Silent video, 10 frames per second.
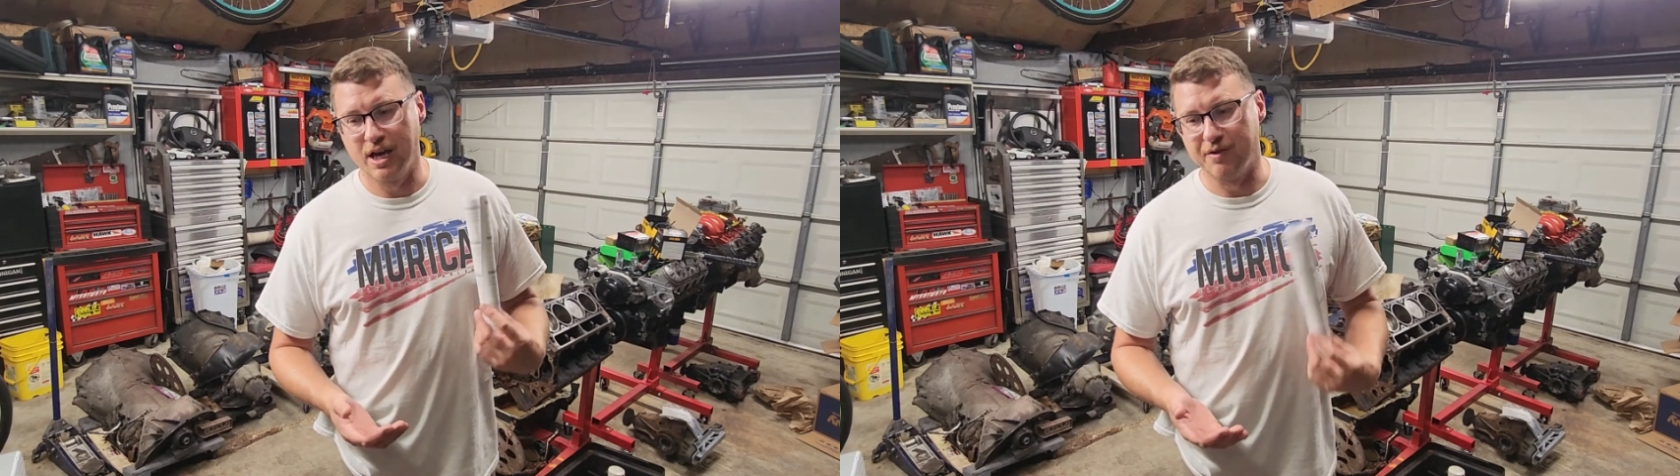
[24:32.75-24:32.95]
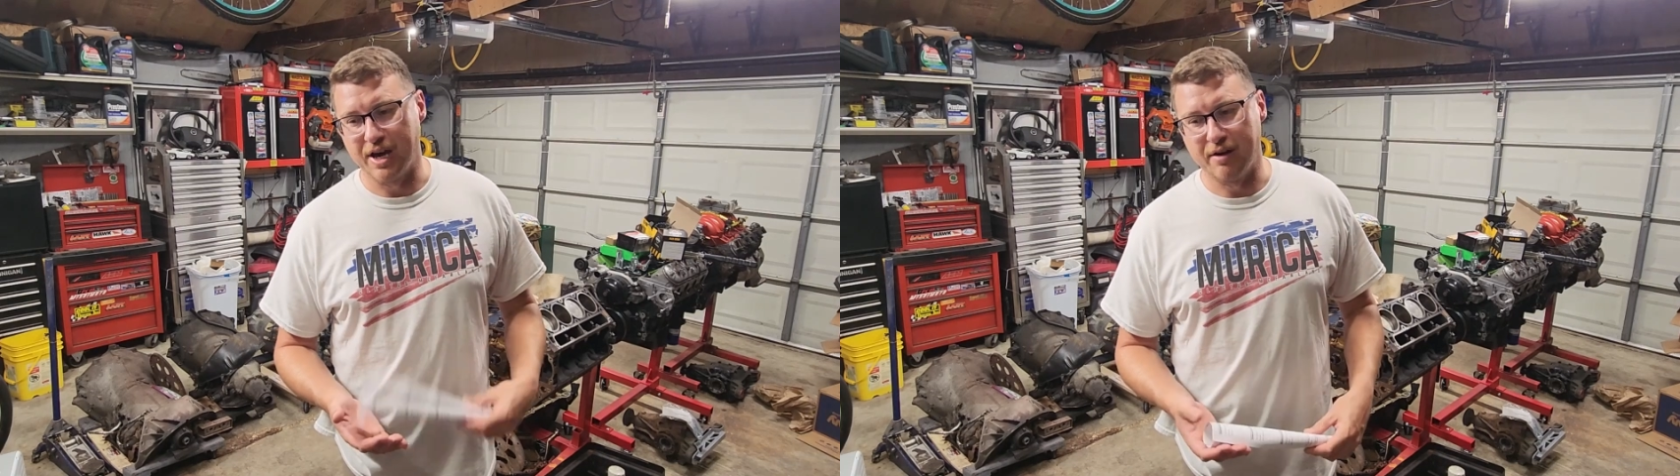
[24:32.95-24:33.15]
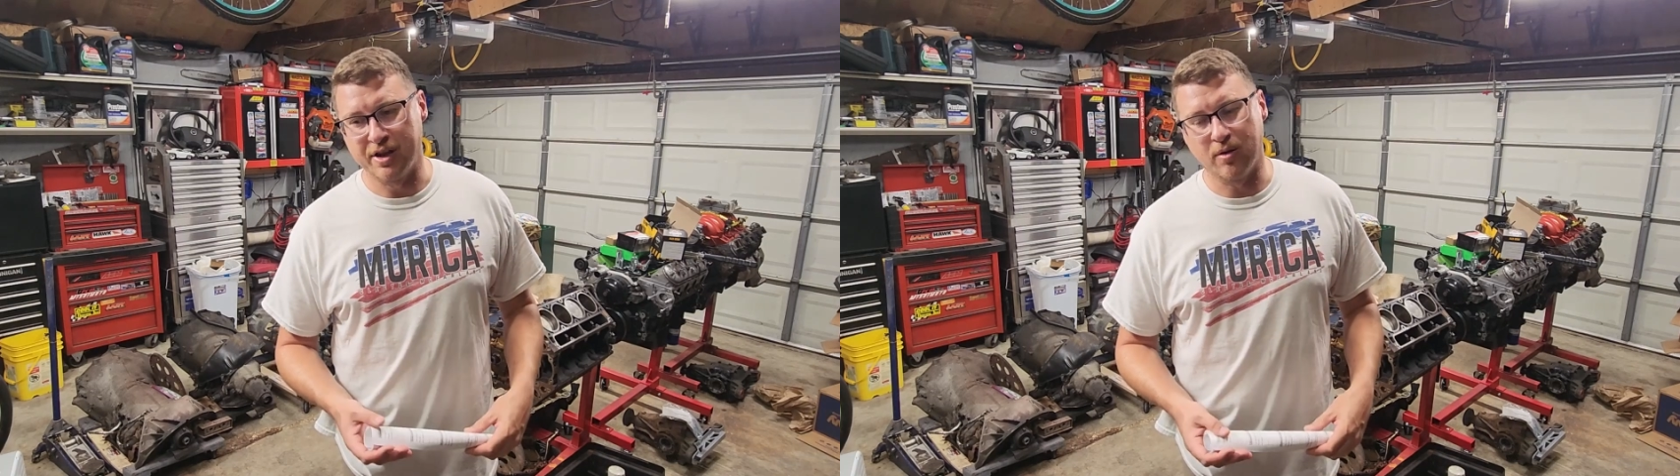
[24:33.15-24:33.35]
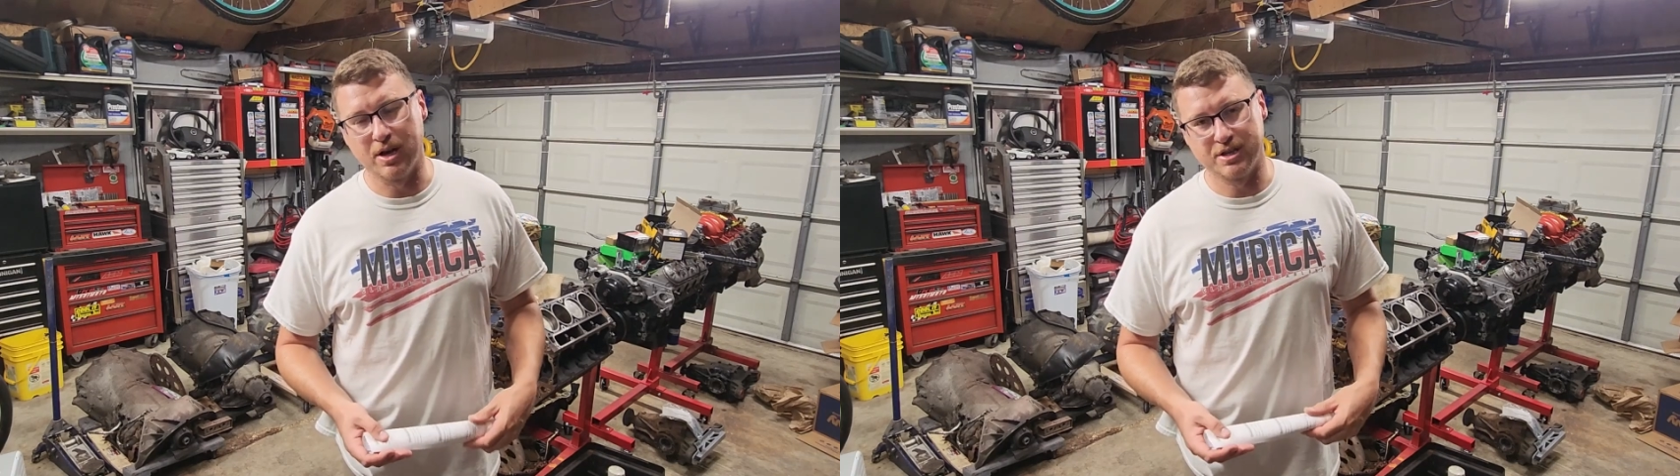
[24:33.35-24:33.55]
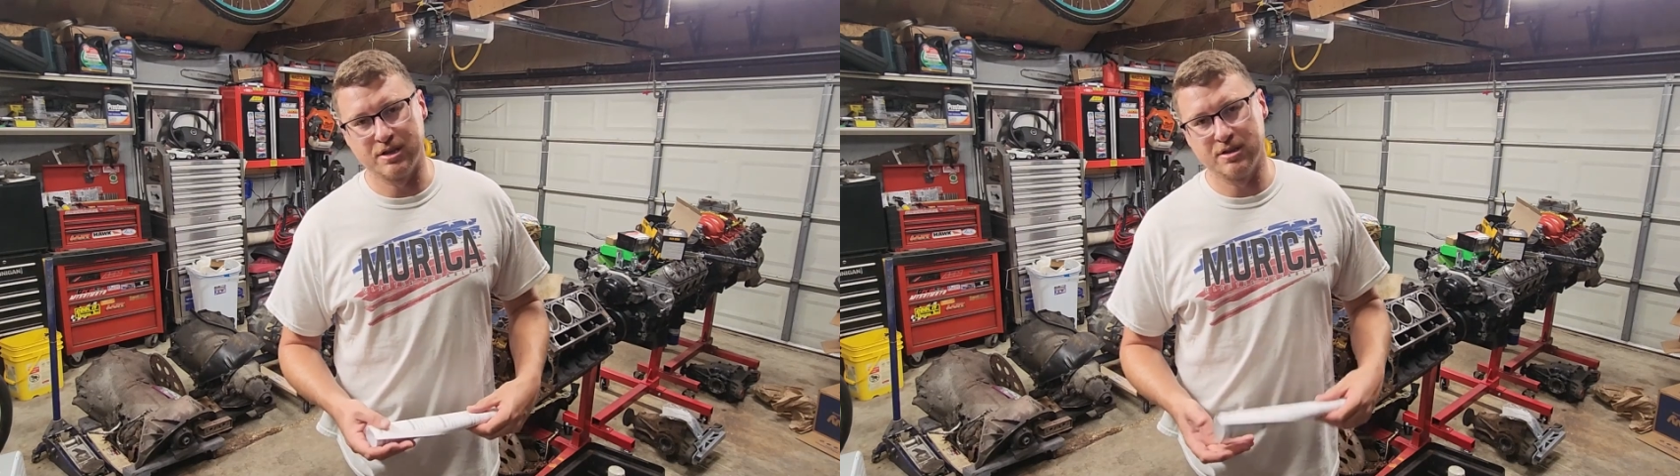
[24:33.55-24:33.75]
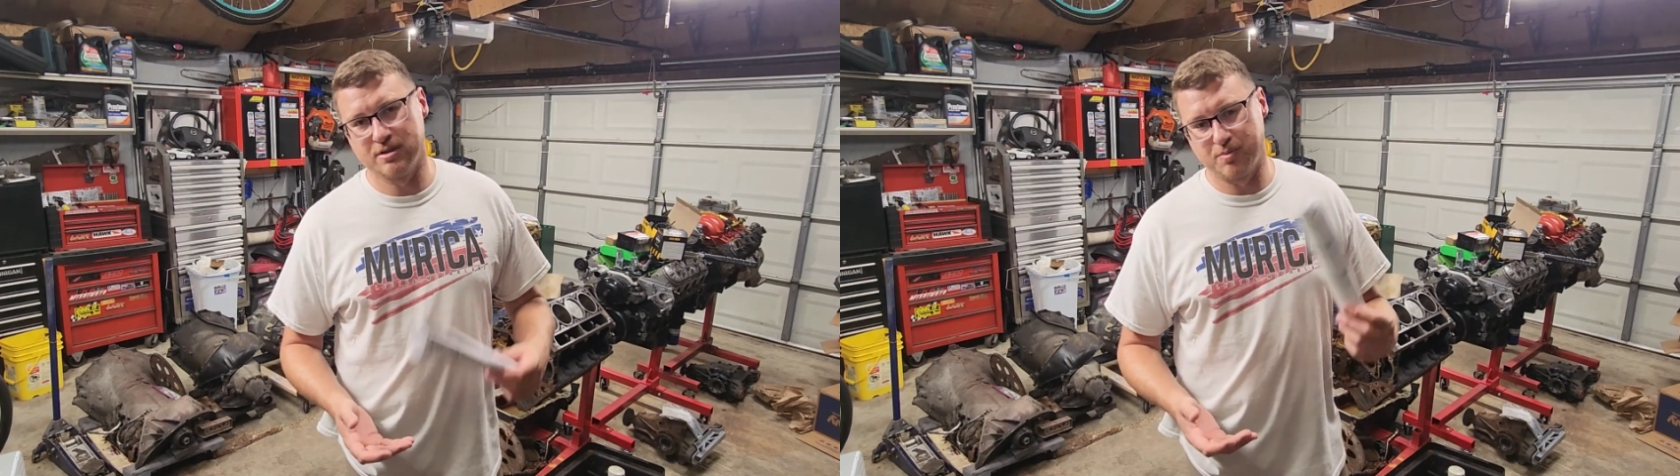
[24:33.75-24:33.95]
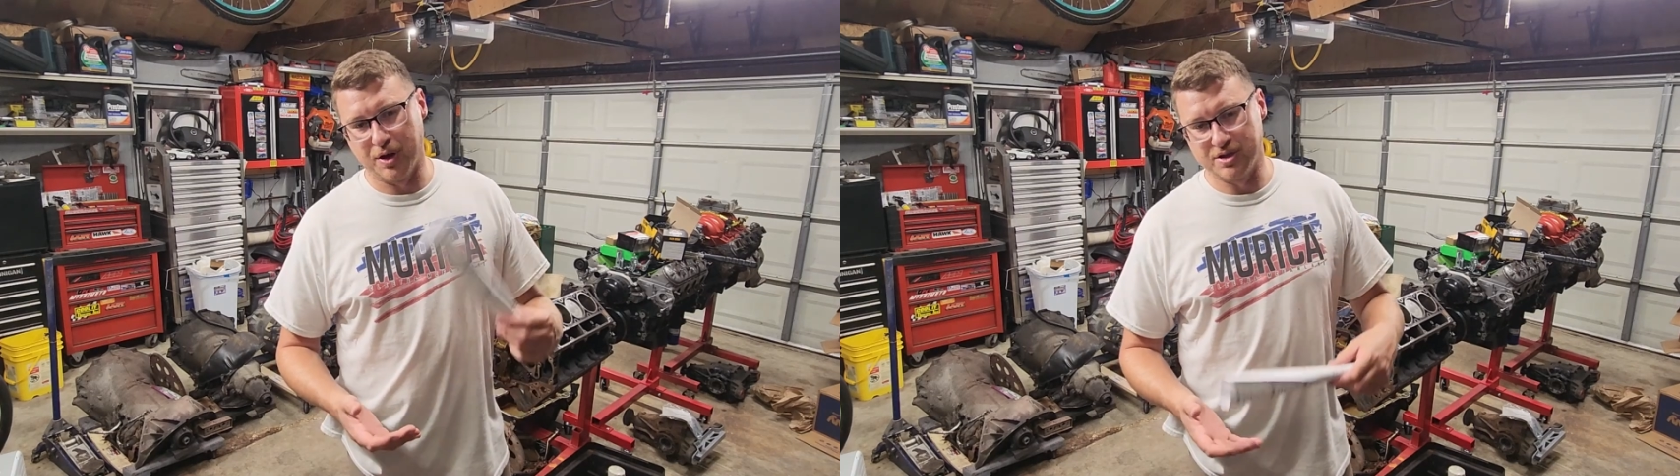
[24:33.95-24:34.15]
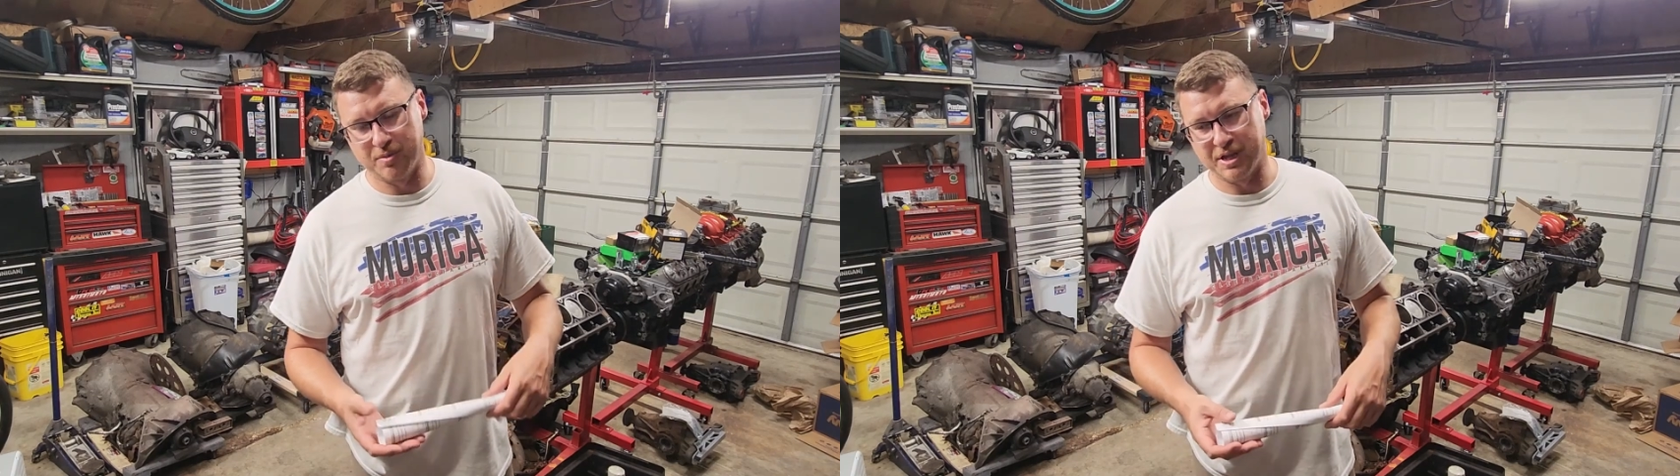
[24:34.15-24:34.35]
if you have any questions,
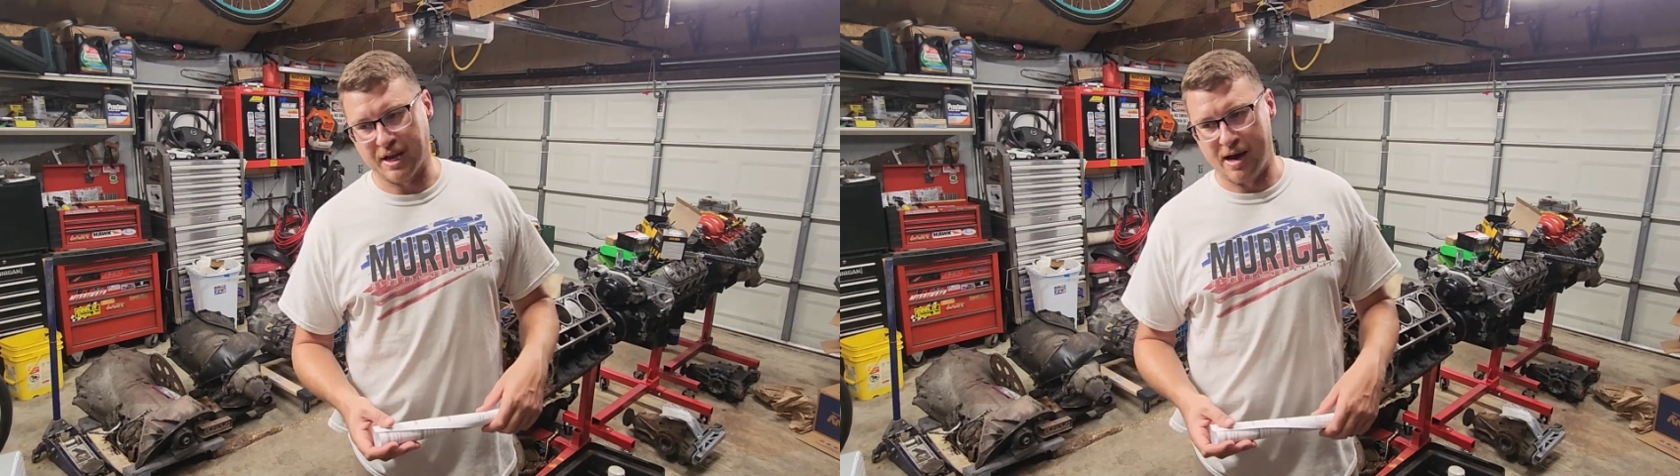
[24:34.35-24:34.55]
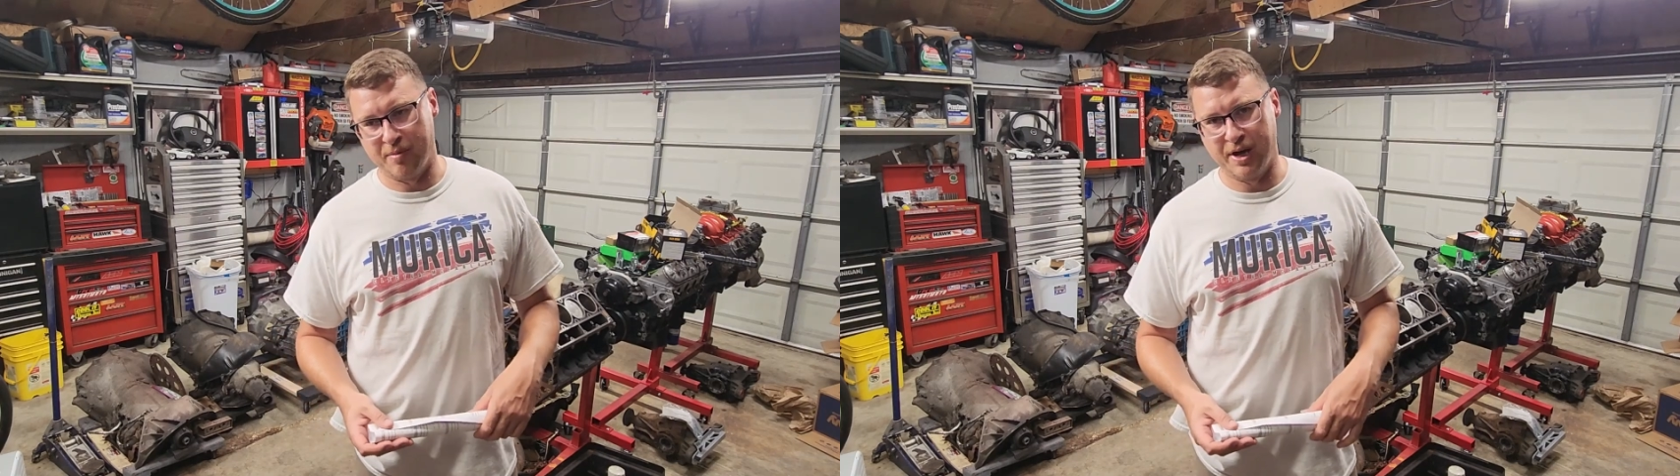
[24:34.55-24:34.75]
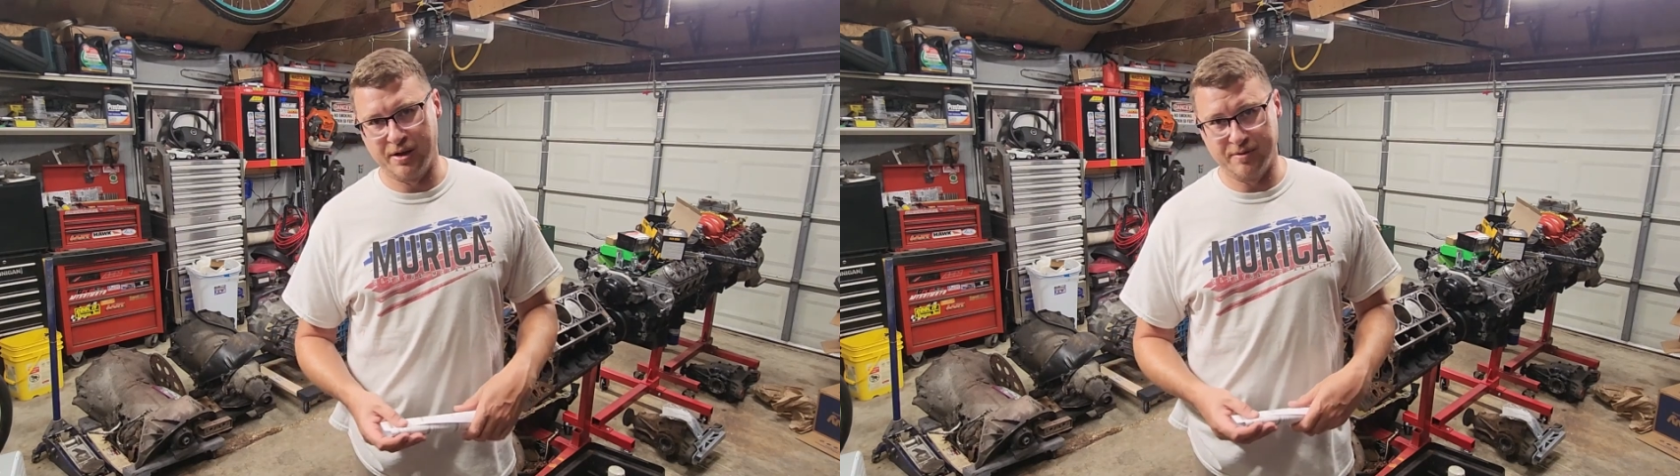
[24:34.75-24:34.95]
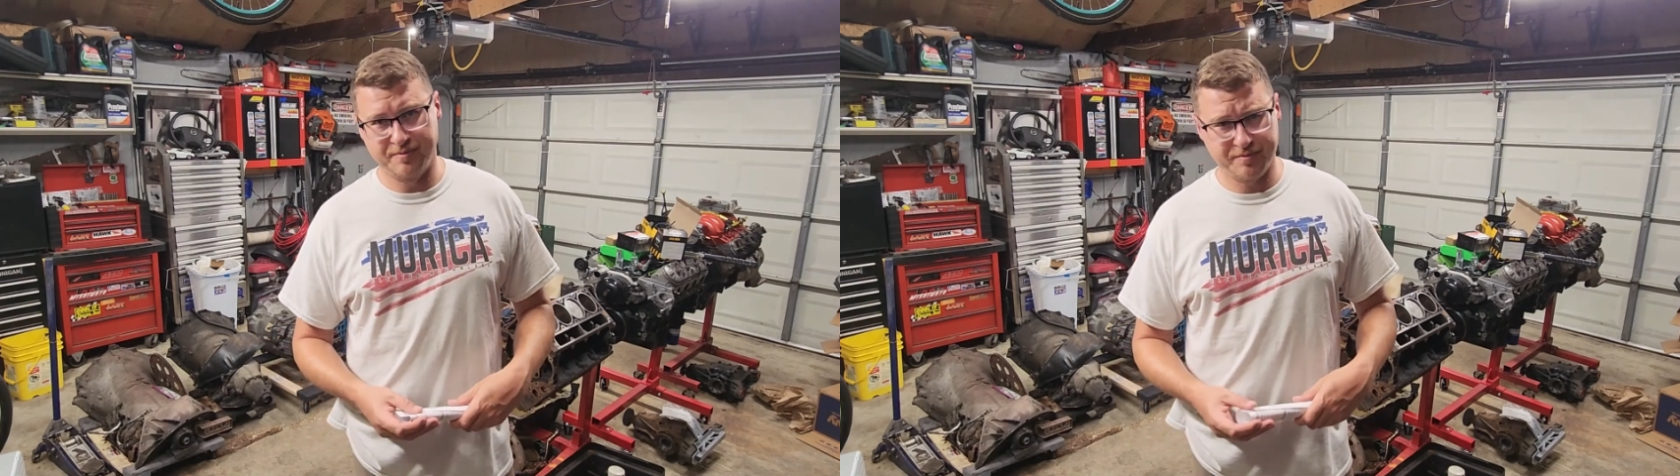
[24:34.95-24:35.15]
post them in the comments,